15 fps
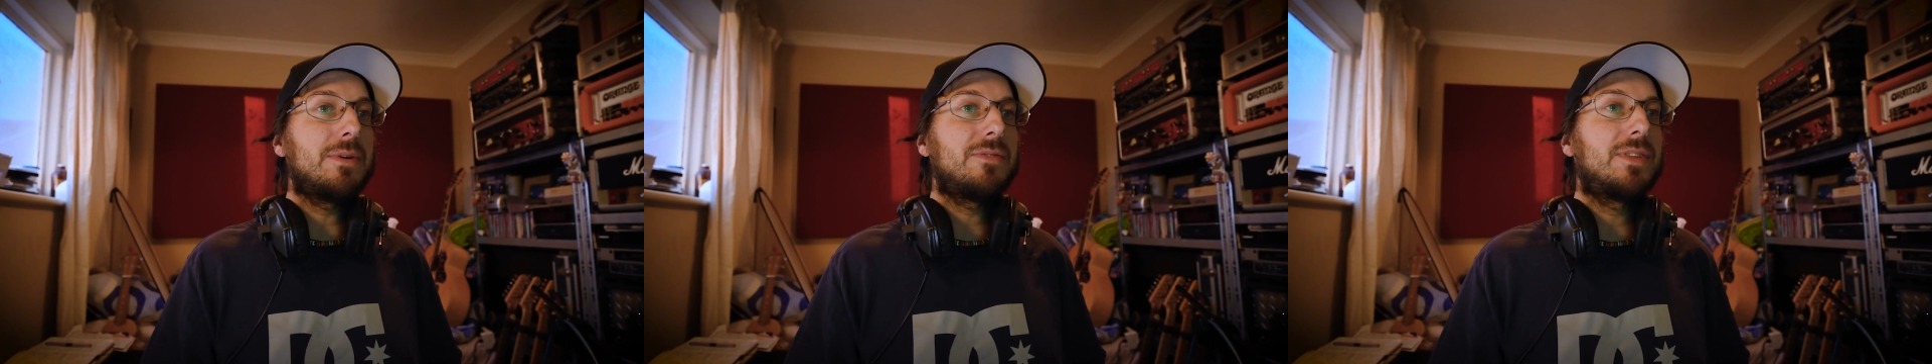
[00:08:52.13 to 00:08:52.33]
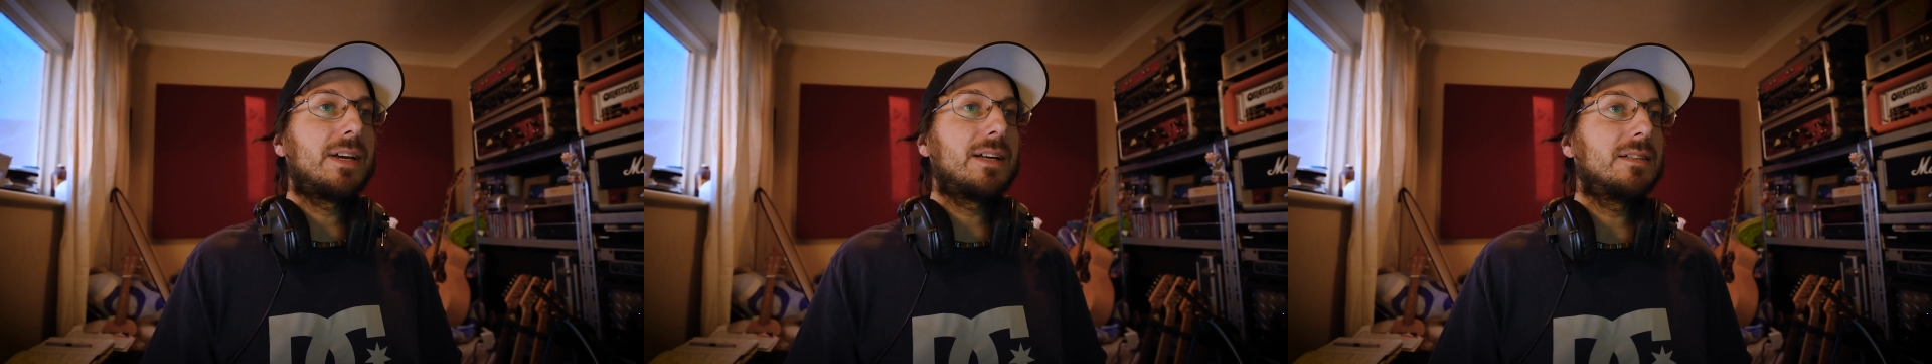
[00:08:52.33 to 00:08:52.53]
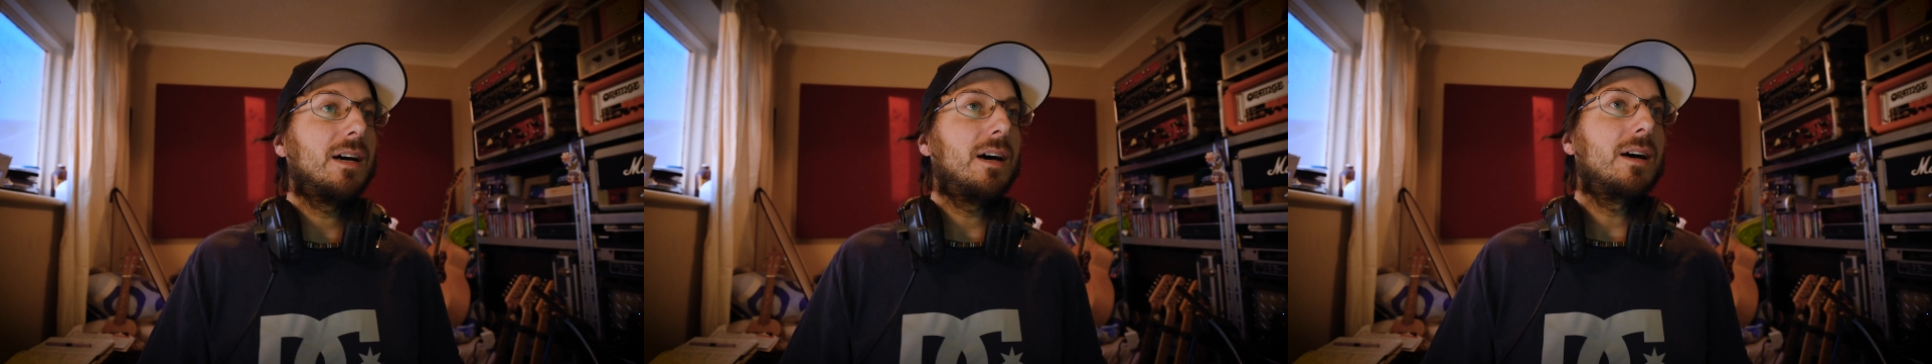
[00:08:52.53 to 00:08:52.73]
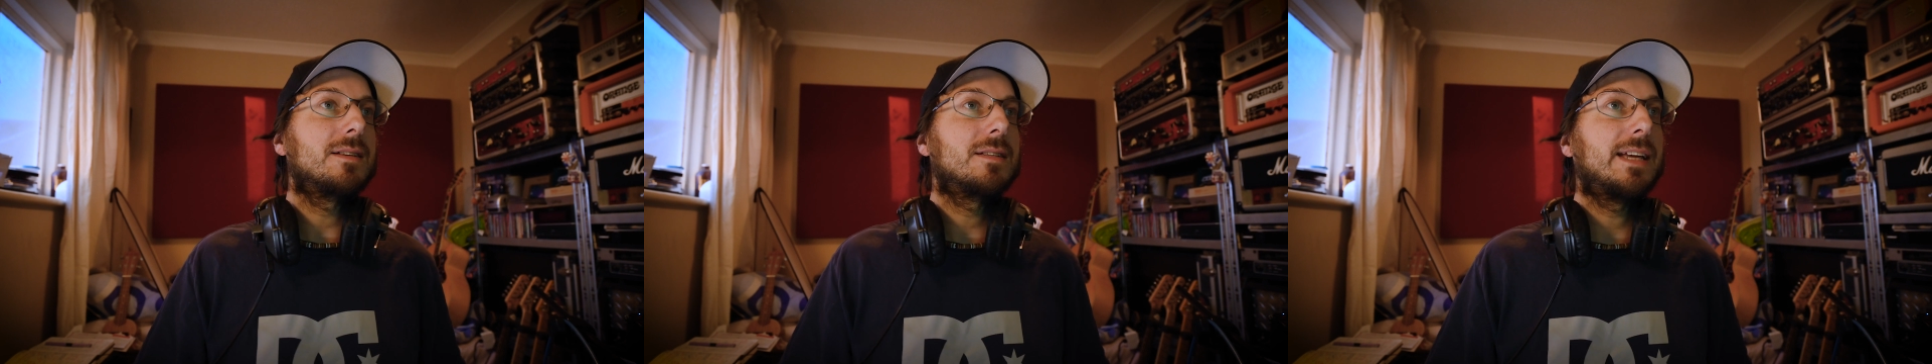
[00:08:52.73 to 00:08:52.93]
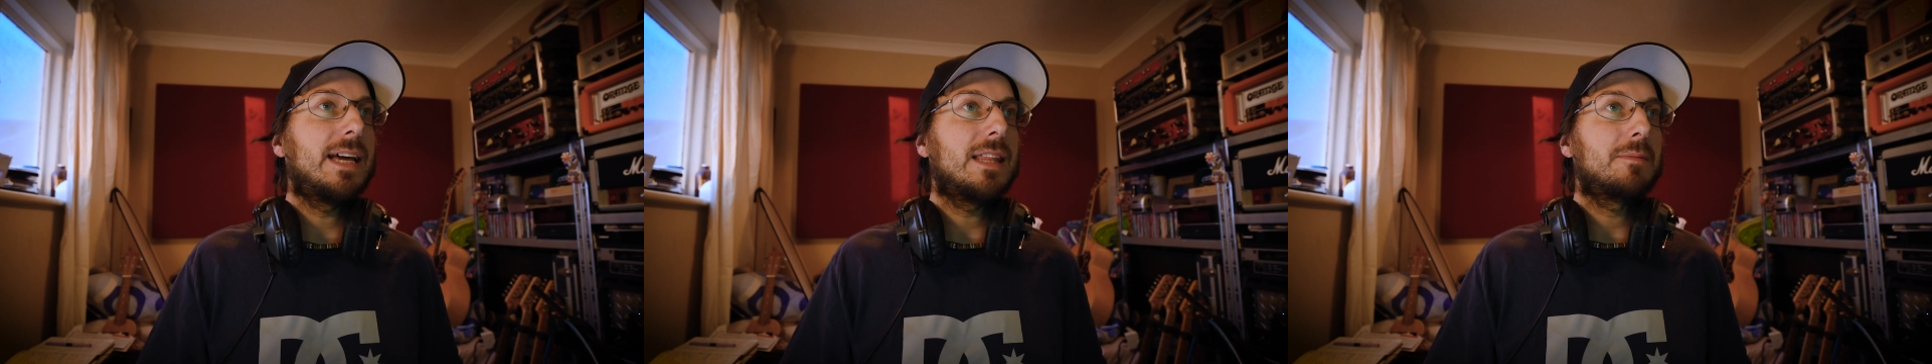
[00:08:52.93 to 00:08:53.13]
with the
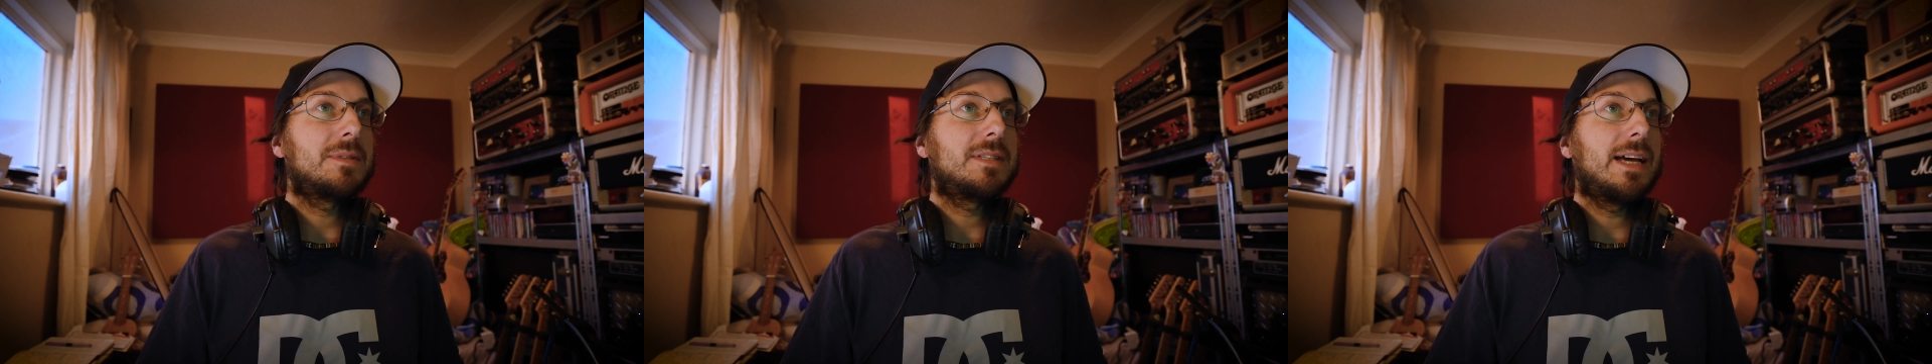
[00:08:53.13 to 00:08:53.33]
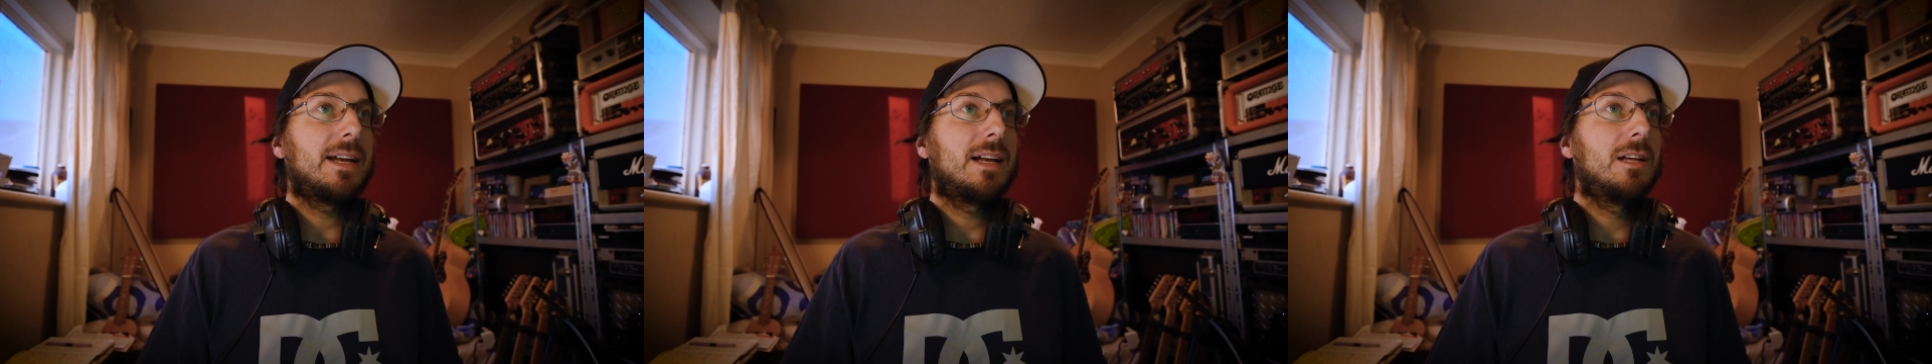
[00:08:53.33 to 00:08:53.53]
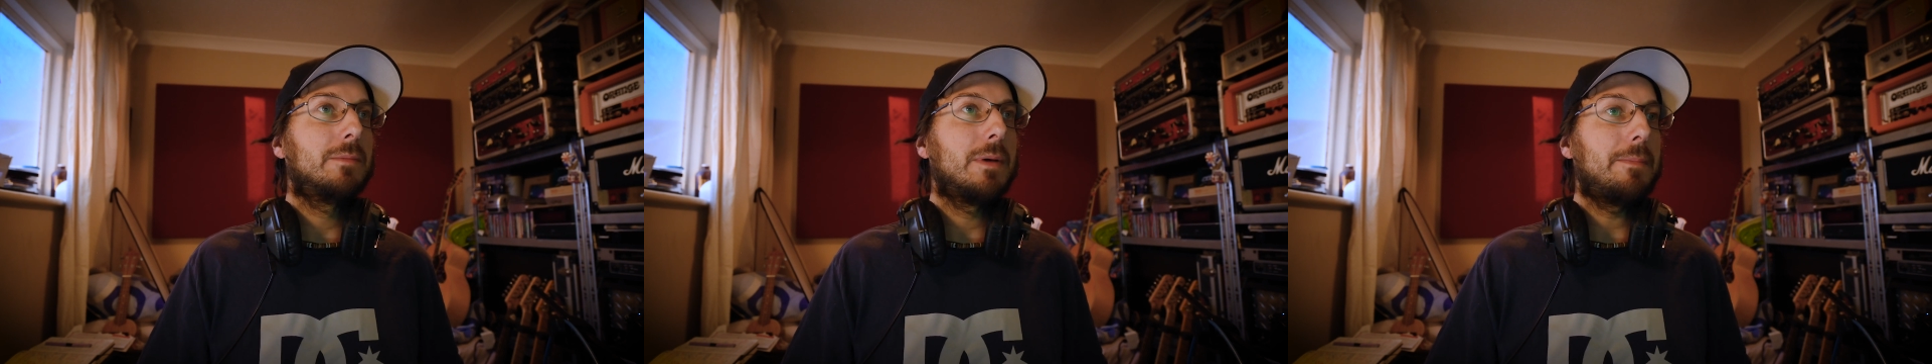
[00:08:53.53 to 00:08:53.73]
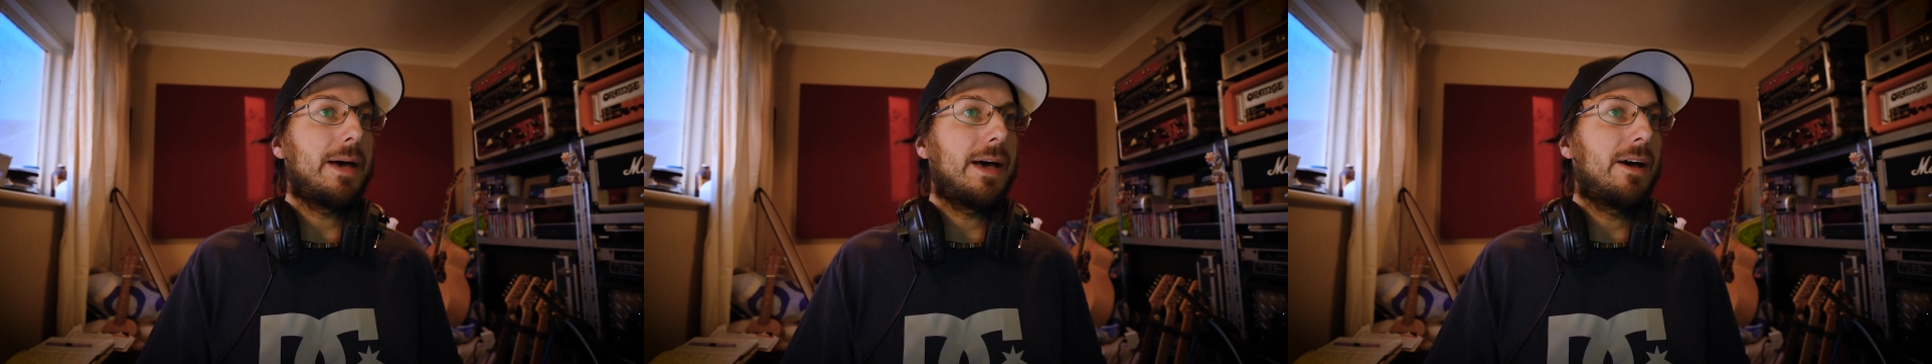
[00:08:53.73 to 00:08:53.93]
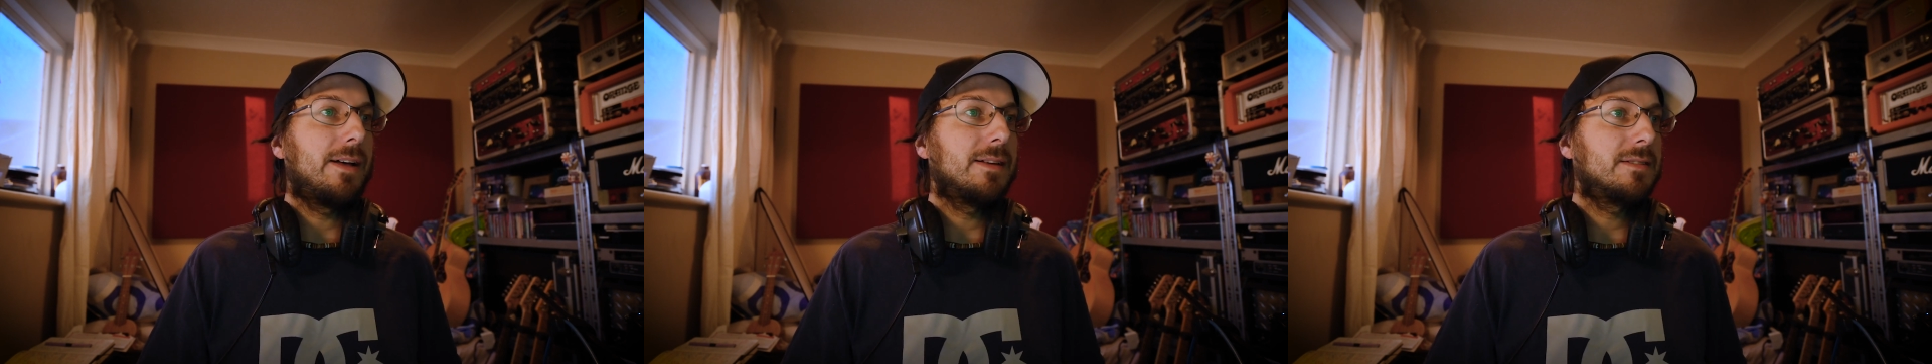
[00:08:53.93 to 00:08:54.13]
guitars and get them sound a little bit
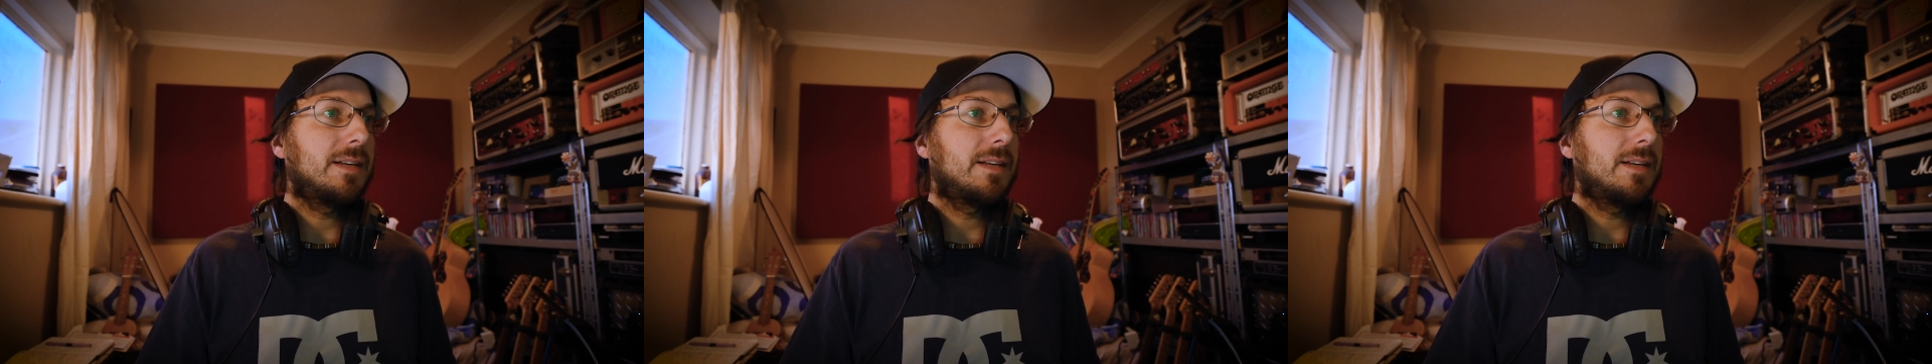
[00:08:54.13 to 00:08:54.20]
better.